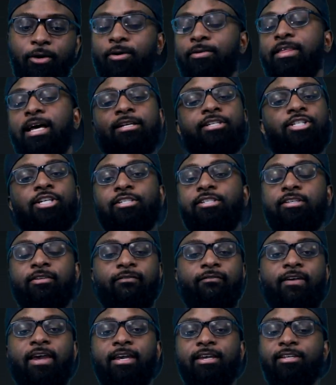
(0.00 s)
Oh, that's just a
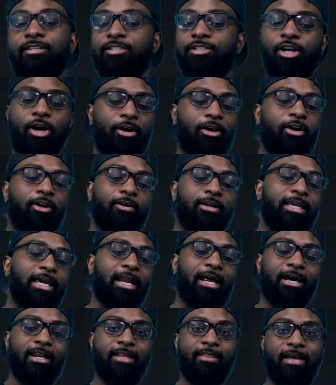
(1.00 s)
phase. No, no, no.
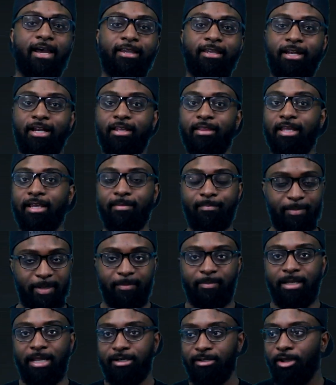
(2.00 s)
Get out of that. Get out of that. And
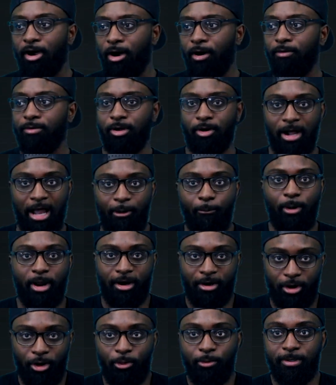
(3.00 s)
people like, no, no, I
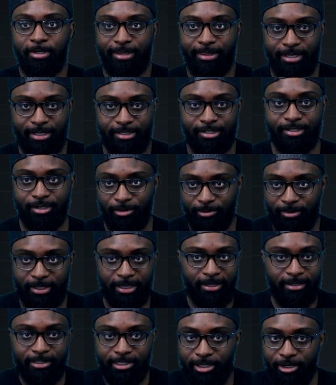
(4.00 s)
want to own this.
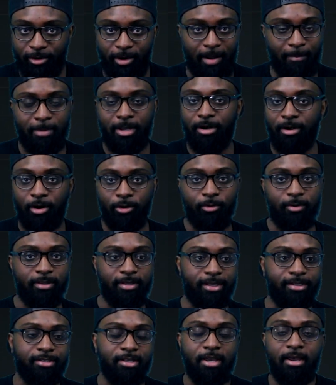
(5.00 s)
Okay, you know, I'm going to own
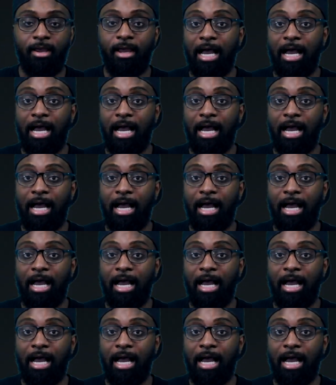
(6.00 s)
this.